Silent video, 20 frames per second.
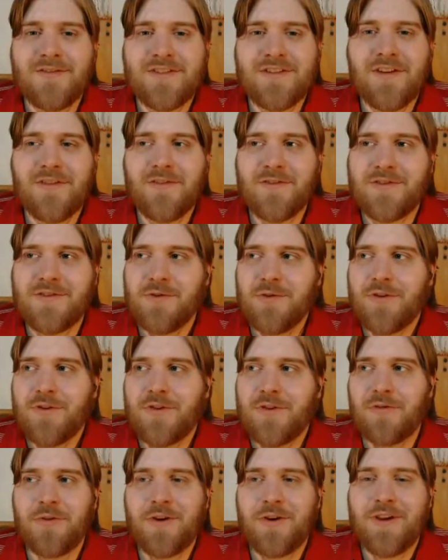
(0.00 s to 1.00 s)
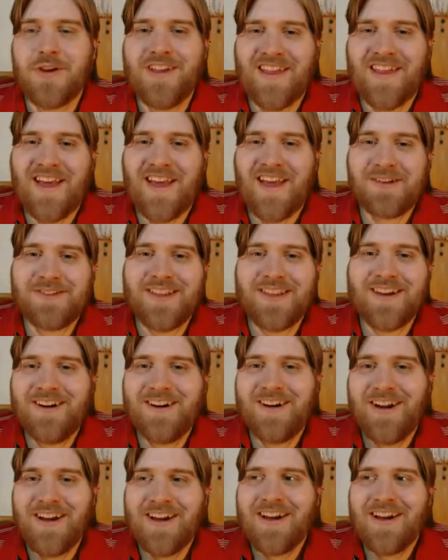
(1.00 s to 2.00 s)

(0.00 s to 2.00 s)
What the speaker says: another two or three out there?